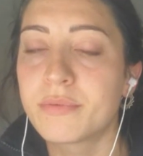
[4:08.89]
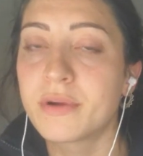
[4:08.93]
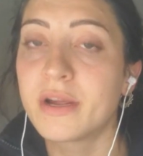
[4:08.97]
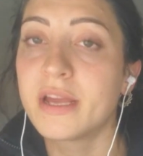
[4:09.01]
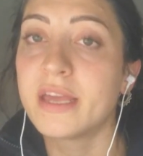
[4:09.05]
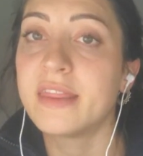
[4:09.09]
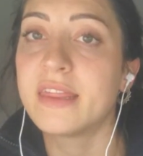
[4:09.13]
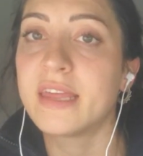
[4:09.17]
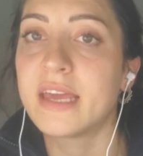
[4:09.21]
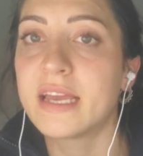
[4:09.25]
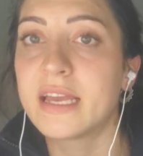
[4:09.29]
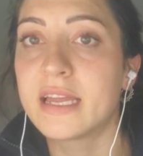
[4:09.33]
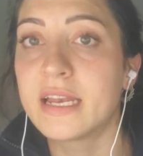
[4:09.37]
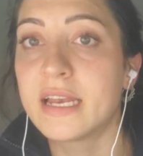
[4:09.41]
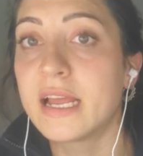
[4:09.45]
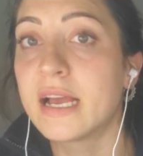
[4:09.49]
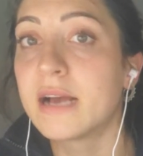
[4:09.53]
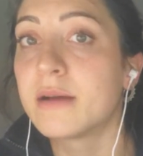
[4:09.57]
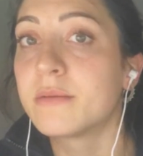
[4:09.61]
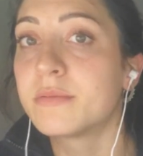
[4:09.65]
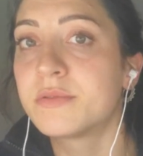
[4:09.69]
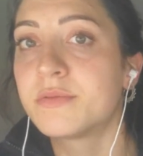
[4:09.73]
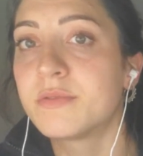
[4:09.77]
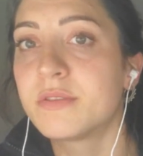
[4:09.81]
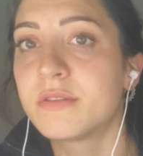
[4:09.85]
breathing and
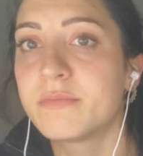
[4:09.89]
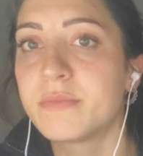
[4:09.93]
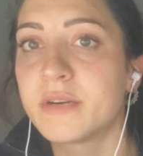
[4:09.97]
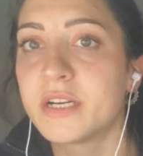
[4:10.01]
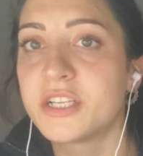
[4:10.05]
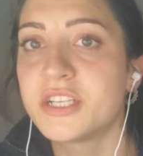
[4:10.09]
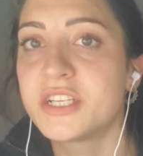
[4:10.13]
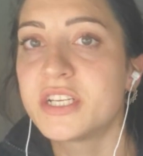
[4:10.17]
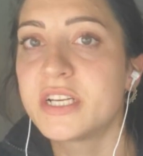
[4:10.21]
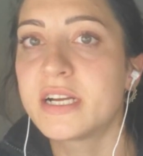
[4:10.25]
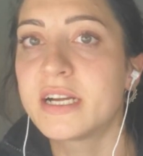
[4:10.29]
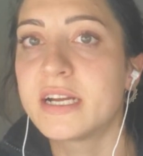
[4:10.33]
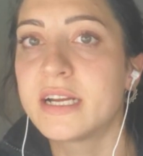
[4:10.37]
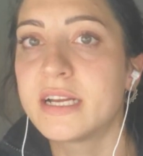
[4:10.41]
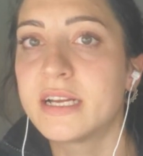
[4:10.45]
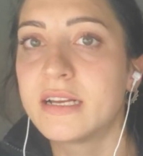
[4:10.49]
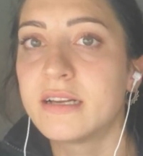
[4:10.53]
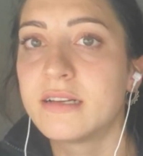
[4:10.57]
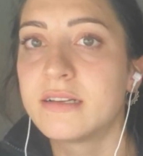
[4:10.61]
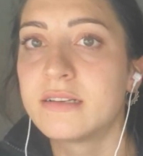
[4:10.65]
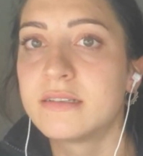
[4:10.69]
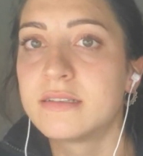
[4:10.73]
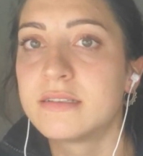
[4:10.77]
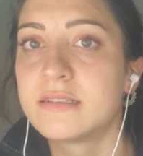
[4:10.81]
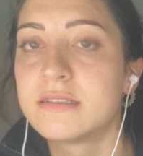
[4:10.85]
helped with my
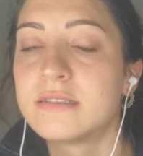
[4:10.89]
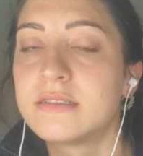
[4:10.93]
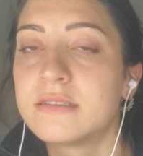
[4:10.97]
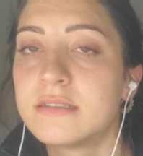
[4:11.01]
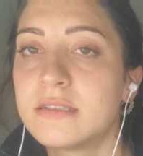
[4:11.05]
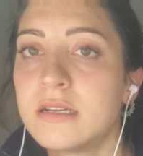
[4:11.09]
shearing.